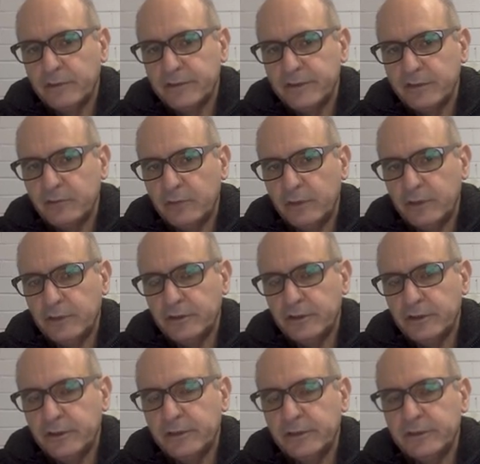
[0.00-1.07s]

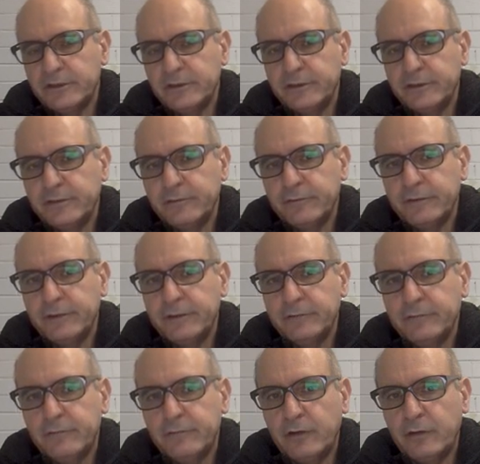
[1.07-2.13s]
equation is different
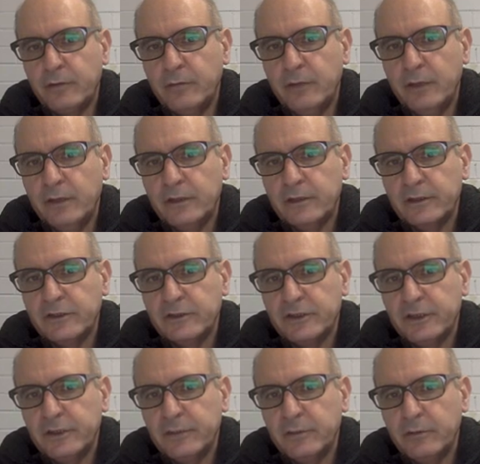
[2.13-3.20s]
from the
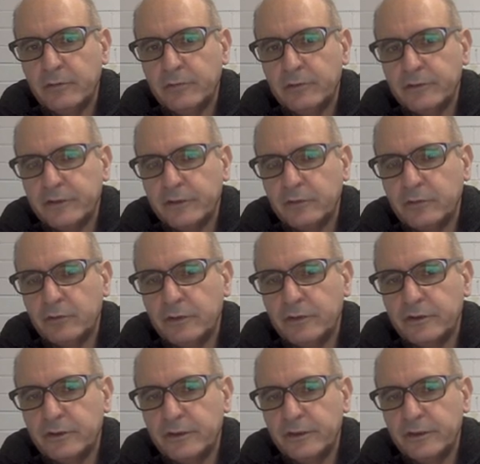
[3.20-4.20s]
shape of this equation.